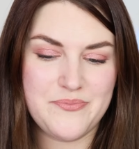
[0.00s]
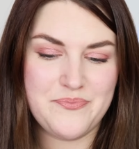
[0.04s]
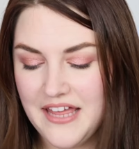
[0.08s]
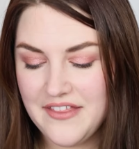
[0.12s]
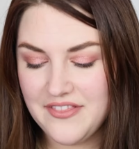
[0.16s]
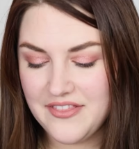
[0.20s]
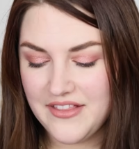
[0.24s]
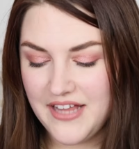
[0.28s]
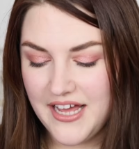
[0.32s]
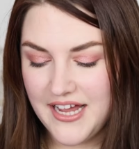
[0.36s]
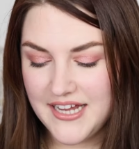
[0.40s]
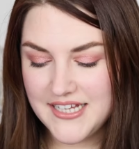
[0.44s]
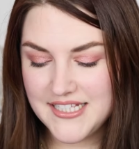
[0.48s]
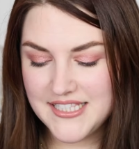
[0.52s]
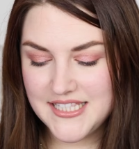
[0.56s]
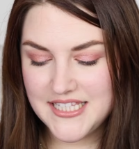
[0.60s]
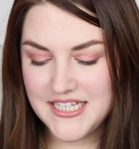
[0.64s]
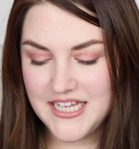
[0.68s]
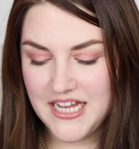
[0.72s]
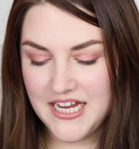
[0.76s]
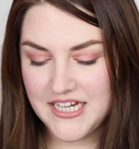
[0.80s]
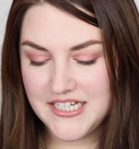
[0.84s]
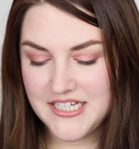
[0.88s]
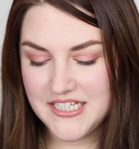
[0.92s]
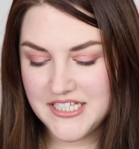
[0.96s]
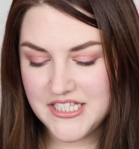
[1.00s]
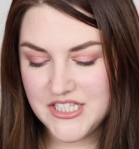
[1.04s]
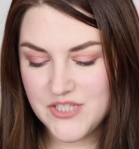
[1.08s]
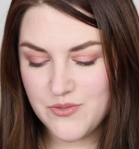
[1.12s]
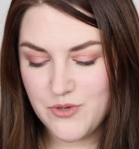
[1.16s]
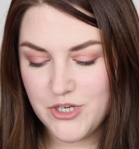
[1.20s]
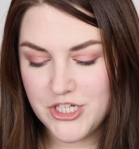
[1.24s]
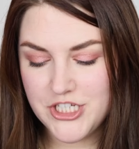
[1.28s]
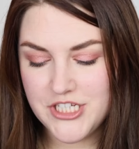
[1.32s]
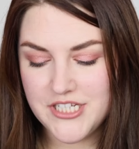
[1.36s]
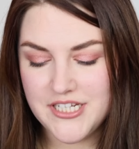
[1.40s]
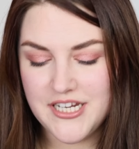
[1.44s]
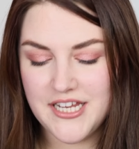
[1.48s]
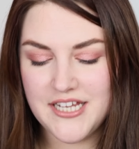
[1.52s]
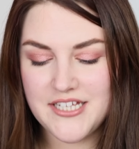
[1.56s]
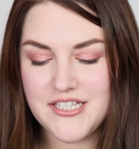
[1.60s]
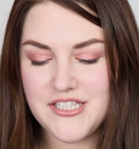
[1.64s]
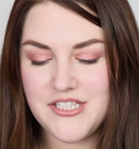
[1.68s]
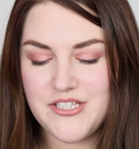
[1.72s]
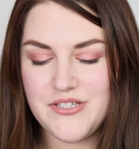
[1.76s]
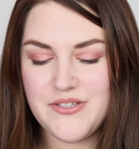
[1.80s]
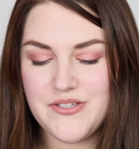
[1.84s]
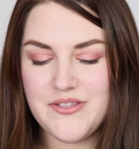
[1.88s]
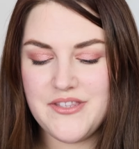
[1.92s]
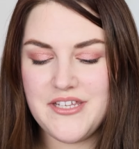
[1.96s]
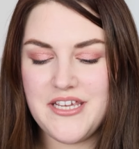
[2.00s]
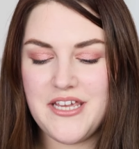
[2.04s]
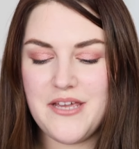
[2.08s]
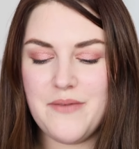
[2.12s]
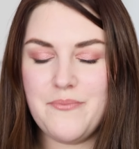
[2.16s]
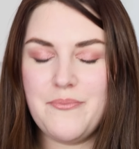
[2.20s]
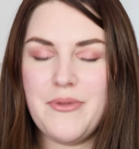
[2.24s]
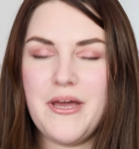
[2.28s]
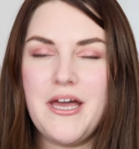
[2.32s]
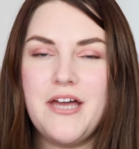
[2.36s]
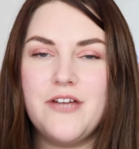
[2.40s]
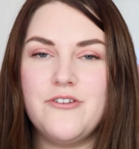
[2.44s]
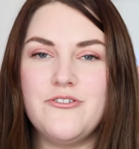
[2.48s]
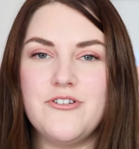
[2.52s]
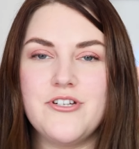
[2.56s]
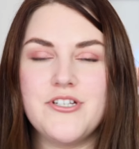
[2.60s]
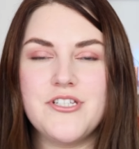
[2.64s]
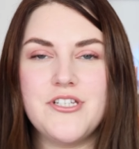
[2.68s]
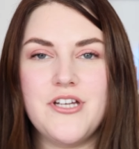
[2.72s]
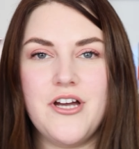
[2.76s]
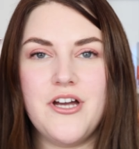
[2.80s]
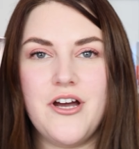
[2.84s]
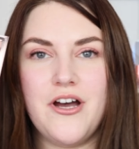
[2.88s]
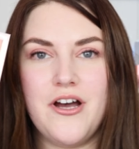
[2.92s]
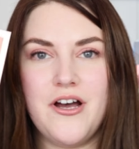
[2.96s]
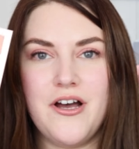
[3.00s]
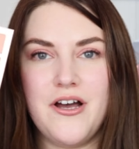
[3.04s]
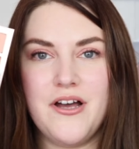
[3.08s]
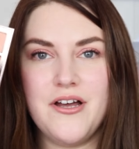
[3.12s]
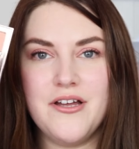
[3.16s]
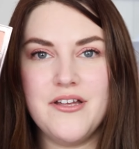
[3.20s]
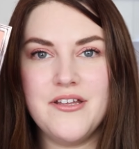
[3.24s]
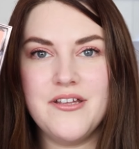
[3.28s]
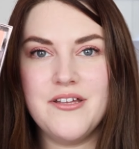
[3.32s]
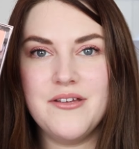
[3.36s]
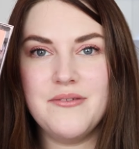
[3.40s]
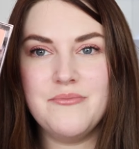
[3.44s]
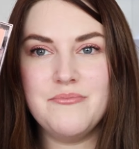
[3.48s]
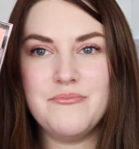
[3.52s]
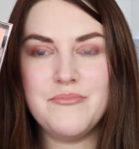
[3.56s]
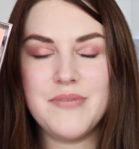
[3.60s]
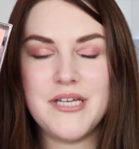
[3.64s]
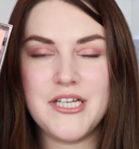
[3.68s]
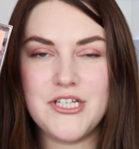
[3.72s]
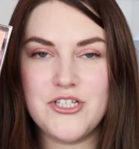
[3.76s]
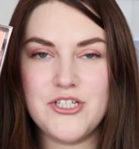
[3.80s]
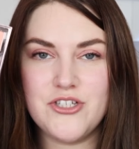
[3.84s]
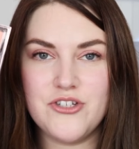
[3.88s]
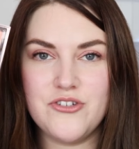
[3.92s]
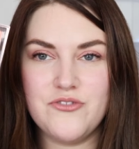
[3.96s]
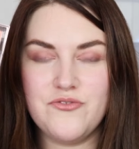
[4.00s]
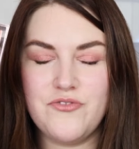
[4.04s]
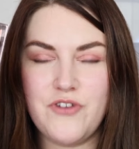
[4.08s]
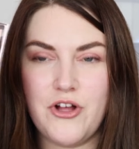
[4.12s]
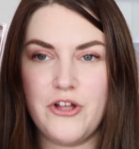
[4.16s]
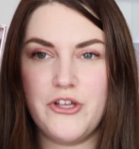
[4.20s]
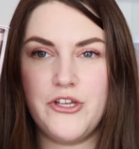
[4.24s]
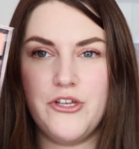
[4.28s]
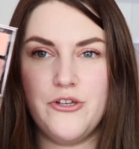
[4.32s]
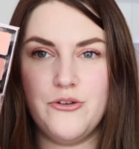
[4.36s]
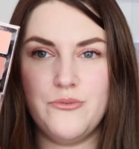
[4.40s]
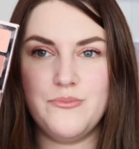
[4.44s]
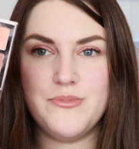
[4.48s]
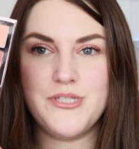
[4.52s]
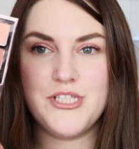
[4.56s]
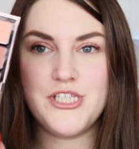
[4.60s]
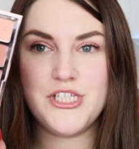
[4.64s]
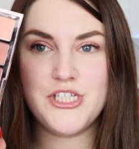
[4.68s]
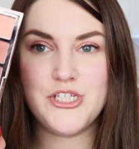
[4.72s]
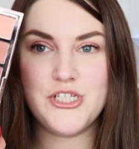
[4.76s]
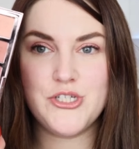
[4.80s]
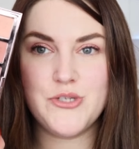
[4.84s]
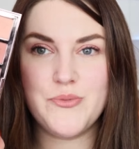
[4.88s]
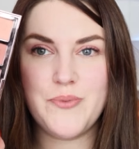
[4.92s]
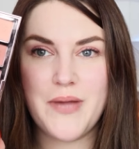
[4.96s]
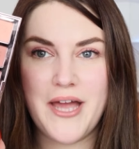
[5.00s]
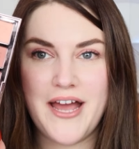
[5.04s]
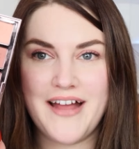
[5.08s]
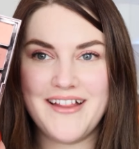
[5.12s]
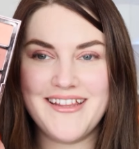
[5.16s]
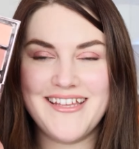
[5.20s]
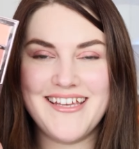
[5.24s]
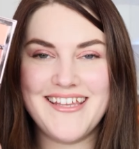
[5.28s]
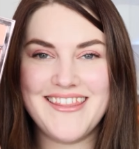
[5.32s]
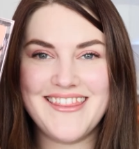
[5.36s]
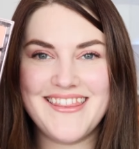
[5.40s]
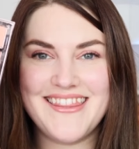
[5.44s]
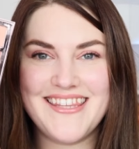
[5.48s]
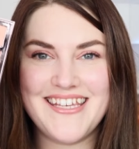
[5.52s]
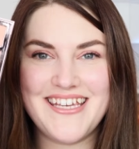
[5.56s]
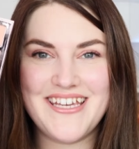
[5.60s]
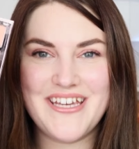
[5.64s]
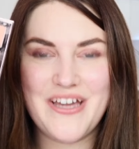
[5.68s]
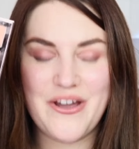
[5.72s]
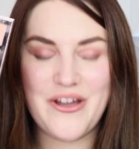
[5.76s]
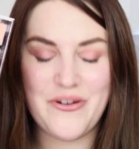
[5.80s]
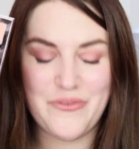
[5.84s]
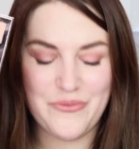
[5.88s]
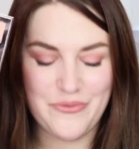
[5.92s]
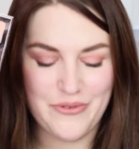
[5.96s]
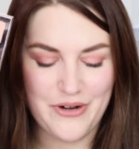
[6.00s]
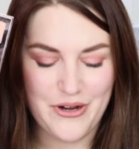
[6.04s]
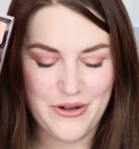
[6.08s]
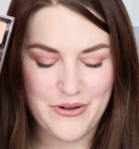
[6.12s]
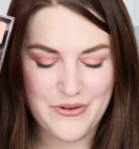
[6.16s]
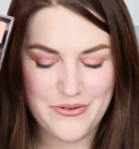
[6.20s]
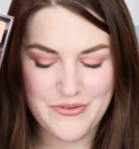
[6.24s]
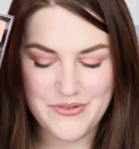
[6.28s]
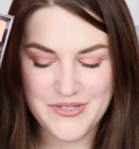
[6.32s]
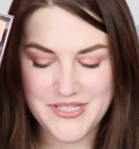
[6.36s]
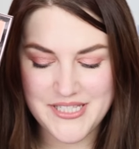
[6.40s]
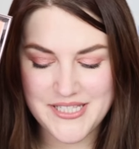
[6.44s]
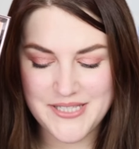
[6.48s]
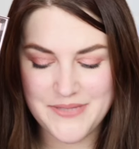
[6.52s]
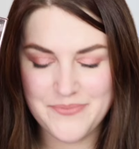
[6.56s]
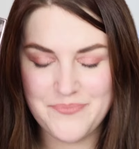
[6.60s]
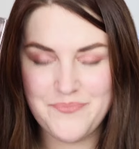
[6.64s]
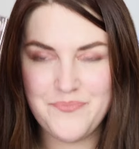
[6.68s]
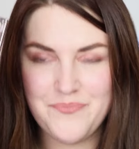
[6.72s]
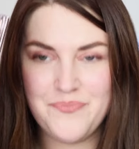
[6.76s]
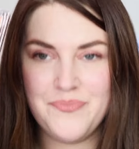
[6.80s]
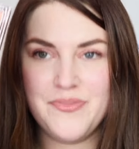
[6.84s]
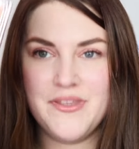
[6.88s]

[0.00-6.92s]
And lastly, I did swatch it next to the Patrick Ta Major Volume 2 palette, the Rose.